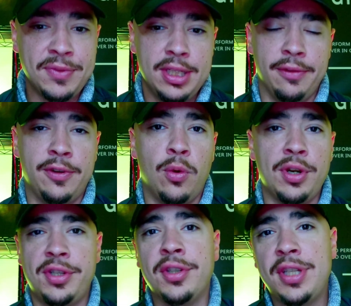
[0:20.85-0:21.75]
Of course,
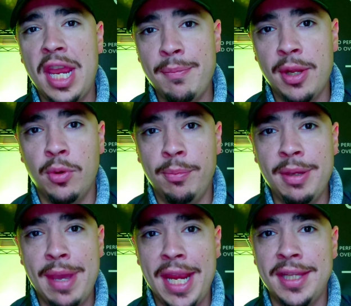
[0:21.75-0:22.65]
the statement will be
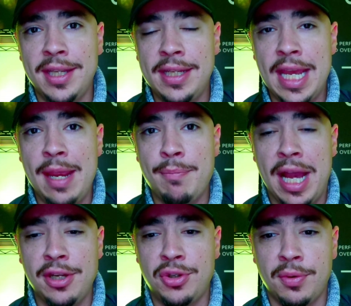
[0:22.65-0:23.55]
made today by
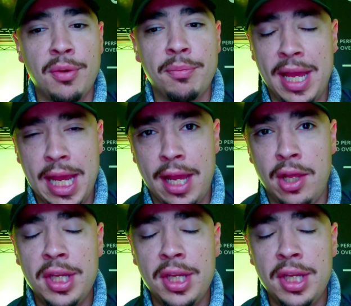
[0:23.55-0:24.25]
Jerome Powell.